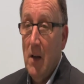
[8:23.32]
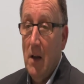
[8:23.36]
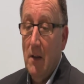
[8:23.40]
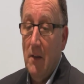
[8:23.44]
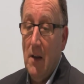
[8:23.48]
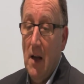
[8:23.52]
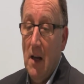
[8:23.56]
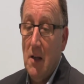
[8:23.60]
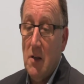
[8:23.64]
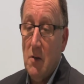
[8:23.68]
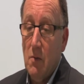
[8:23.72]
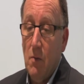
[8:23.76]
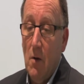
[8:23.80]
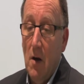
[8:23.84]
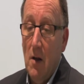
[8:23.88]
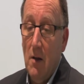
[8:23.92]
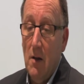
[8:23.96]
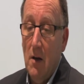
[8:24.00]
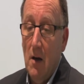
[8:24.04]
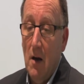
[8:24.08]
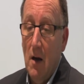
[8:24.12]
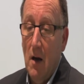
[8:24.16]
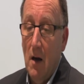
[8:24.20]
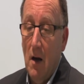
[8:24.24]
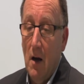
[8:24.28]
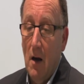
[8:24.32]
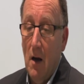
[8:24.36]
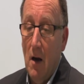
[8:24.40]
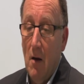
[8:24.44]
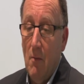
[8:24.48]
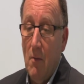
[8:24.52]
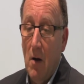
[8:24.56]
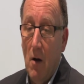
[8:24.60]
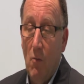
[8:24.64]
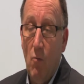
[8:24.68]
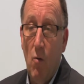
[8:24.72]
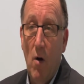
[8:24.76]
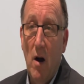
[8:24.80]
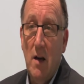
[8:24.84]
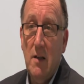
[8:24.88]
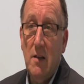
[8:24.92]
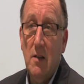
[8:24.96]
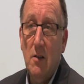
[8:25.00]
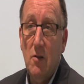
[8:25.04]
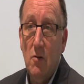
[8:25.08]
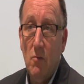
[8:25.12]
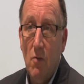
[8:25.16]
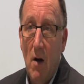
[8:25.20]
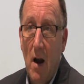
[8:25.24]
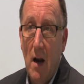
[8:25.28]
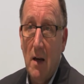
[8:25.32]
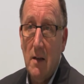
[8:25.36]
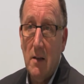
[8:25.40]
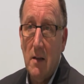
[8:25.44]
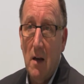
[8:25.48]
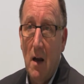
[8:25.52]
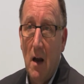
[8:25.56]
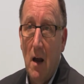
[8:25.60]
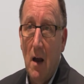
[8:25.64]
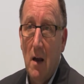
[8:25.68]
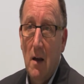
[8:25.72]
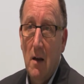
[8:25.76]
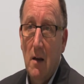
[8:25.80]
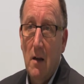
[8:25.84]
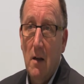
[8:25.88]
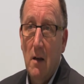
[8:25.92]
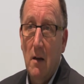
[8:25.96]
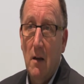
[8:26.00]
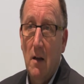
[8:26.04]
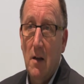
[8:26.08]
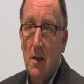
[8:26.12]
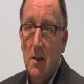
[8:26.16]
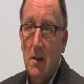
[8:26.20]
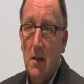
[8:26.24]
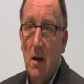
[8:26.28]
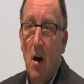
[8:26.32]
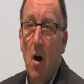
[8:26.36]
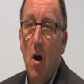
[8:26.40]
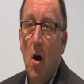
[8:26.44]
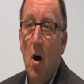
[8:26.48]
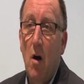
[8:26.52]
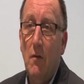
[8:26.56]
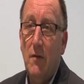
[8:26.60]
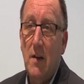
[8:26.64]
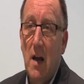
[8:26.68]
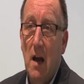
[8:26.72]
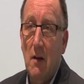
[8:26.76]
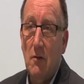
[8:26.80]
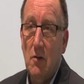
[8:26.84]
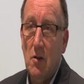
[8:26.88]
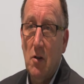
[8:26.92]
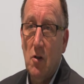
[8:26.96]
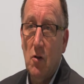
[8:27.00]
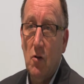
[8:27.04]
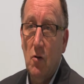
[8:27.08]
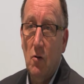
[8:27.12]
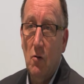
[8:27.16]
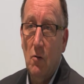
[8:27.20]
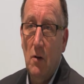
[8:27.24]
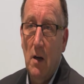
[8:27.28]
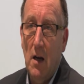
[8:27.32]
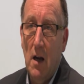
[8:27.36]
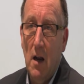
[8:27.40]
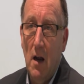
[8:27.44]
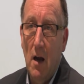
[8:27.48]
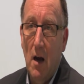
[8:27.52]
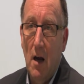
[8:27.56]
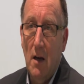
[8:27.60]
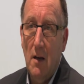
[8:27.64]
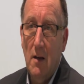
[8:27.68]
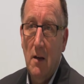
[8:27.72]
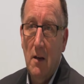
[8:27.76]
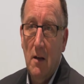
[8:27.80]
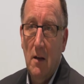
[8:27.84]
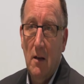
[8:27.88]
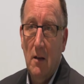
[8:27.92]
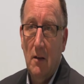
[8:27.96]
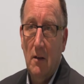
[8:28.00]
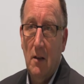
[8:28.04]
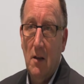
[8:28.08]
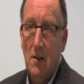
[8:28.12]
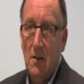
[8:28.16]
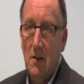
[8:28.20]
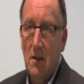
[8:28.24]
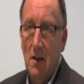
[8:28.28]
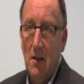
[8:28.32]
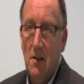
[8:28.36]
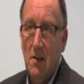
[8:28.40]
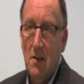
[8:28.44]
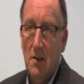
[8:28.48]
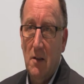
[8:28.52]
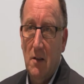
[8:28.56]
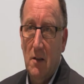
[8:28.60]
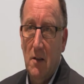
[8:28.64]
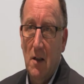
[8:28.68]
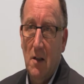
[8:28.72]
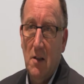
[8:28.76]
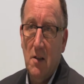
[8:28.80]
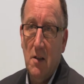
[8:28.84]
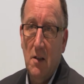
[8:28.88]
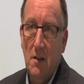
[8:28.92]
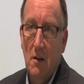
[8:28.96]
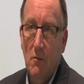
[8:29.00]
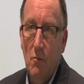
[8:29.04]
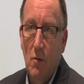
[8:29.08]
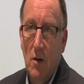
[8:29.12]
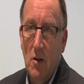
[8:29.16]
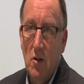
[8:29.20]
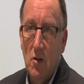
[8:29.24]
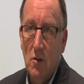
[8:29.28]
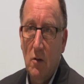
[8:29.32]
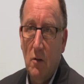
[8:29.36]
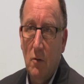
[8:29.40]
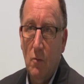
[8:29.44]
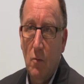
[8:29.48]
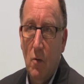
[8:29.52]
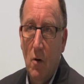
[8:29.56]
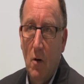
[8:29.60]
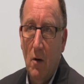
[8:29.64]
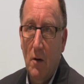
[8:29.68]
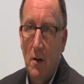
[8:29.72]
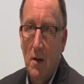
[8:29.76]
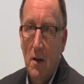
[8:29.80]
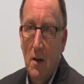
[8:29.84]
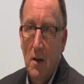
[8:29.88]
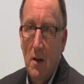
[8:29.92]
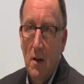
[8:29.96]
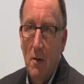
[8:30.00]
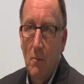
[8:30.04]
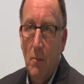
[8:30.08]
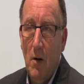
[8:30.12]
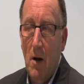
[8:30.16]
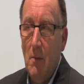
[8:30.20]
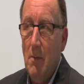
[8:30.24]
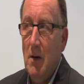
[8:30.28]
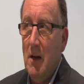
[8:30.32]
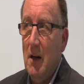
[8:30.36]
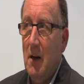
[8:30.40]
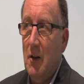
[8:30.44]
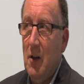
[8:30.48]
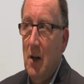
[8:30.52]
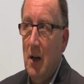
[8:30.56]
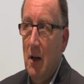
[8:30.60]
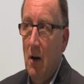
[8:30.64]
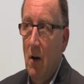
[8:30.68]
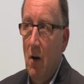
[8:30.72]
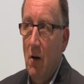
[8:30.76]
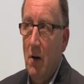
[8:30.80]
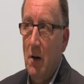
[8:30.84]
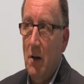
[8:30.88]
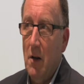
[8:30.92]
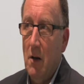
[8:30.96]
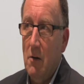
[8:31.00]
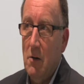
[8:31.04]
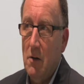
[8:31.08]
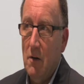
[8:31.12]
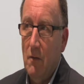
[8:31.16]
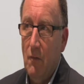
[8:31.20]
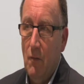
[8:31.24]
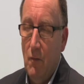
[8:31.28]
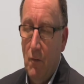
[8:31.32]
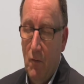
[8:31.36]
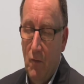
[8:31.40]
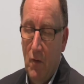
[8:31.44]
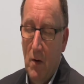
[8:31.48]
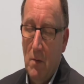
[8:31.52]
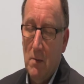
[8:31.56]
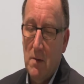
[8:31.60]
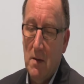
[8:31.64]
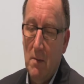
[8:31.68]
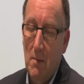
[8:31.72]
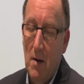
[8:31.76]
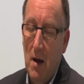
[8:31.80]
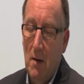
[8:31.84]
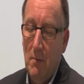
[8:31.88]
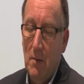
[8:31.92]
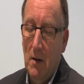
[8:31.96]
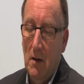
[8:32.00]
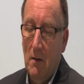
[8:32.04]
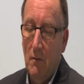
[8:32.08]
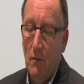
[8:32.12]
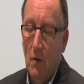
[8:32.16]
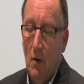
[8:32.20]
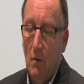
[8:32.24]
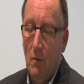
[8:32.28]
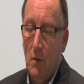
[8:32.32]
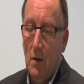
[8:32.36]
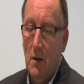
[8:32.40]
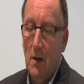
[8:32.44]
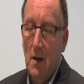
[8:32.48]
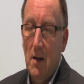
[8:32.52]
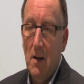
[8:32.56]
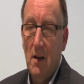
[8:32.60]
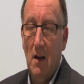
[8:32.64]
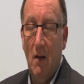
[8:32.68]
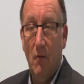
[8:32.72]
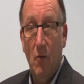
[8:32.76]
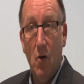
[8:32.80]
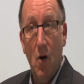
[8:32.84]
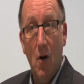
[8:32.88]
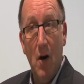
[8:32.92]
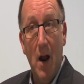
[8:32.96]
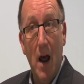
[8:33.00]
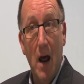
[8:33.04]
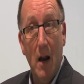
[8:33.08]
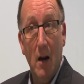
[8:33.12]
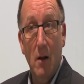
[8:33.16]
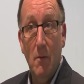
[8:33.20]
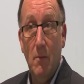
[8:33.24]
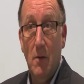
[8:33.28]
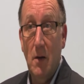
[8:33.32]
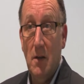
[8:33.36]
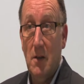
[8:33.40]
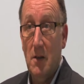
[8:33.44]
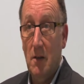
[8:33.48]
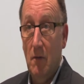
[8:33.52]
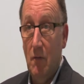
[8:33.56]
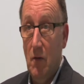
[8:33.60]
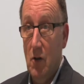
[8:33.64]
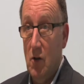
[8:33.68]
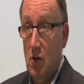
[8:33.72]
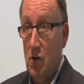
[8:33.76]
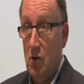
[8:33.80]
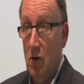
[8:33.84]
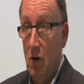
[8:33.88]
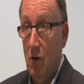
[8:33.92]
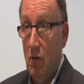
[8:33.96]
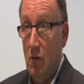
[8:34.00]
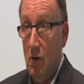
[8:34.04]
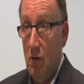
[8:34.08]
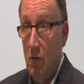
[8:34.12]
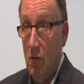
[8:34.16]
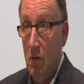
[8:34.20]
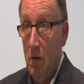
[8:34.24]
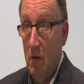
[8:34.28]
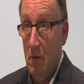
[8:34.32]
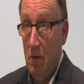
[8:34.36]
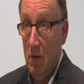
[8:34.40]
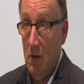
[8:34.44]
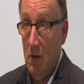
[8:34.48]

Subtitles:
That's where a writer-director has carved out a storyline that's an original one. But I mean, I think a lot of those films I may have been involved with have got elements of the genre